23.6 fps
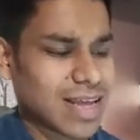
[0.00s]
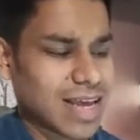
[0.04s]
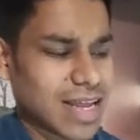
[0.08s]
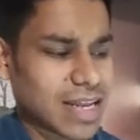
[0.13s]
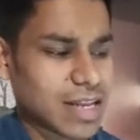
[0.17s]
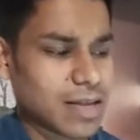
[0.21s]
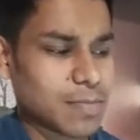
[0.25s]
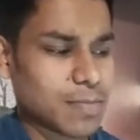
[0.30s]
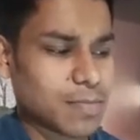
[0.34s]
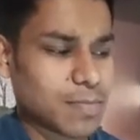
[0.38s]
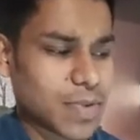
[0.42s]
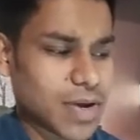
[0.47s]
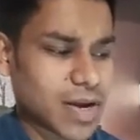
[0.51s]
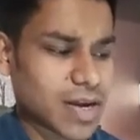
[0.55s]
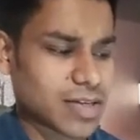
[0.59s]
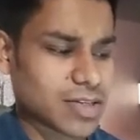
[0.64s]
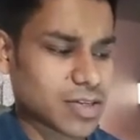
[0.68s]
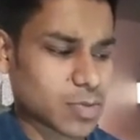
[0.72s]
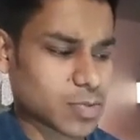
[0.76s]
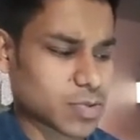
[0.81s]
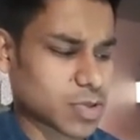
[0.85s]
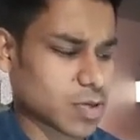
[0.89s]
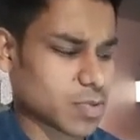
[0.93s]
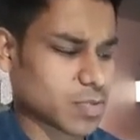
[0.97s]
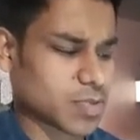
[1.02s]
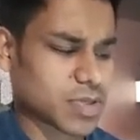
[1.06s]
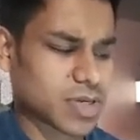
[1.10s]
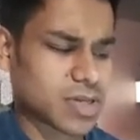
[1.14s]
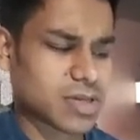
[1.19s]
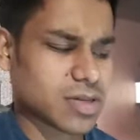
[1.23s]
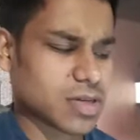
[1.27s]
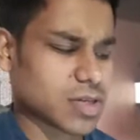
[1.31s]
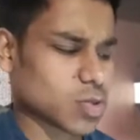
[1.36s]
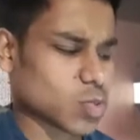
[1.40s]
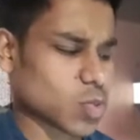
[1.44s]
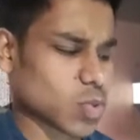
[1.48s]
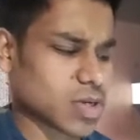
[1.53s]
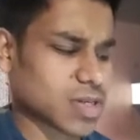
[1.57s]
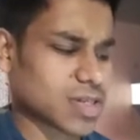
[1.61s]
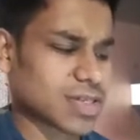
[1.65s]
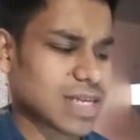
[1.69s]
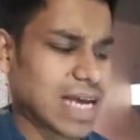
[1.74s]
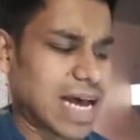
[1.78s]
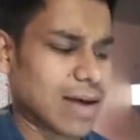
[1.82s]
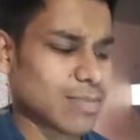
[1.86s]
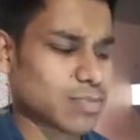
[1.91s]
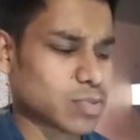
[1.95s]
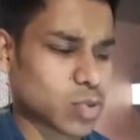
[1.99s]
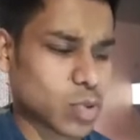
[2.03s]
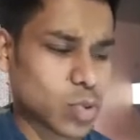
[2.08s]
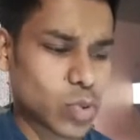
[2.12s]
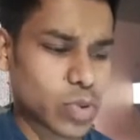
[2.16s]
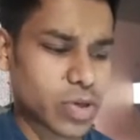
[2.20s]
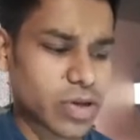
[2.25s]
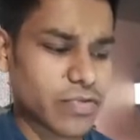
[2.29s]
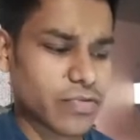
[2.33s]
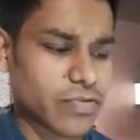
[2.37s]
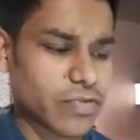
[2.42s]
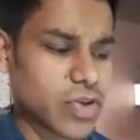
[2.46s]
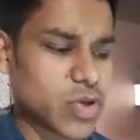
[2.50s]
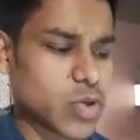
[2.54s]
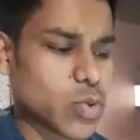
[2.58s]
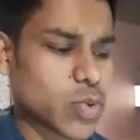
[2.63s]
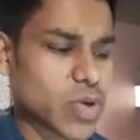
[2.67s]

any paid subscription this one is absolutely free